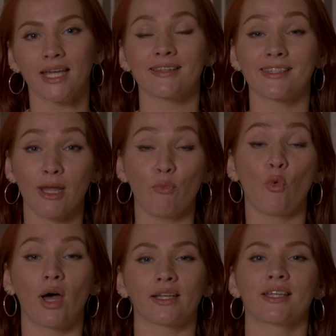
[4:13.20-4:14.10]
Step
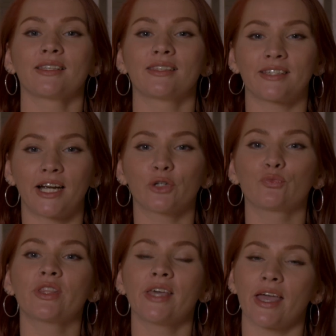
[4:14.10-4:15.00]
1. Start
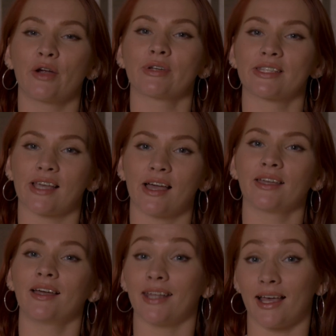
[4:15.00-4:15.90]
with the
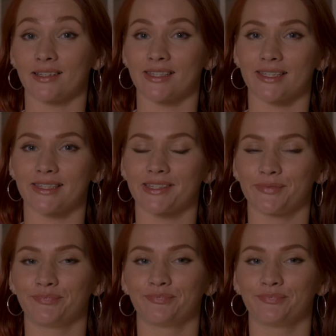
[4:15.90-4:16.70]
RSI analysis,